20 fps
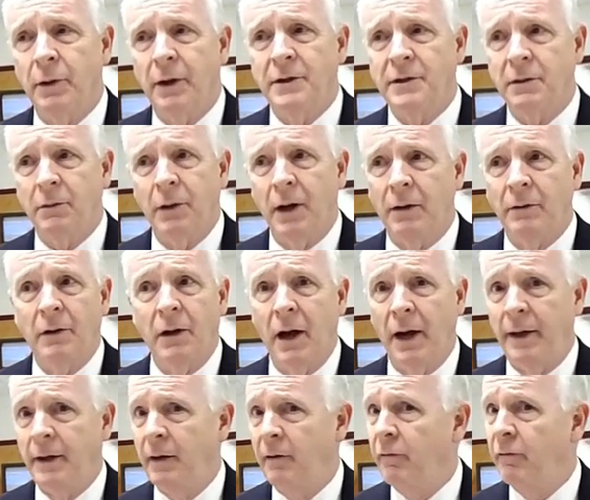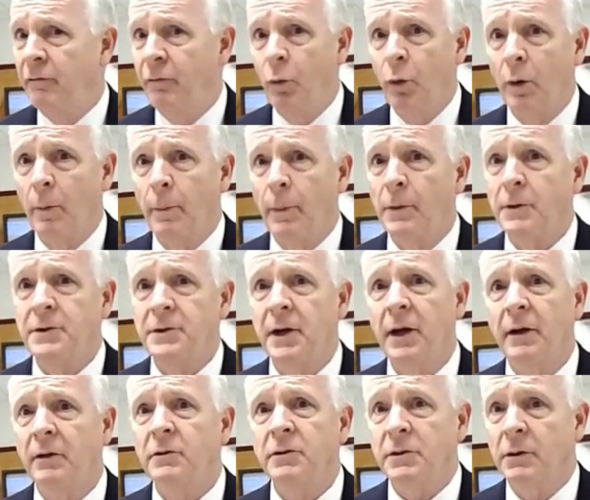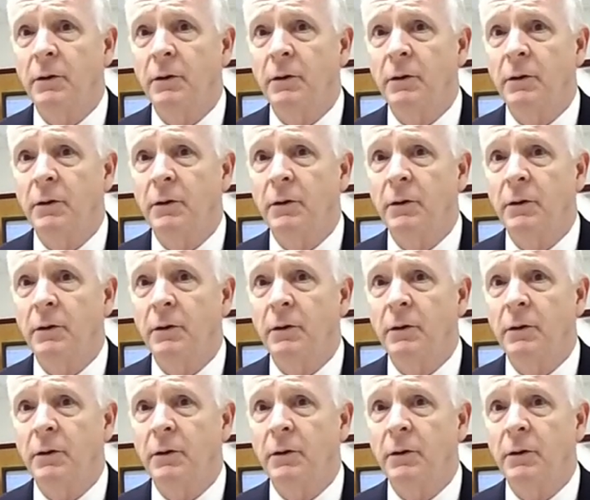rates around 94%,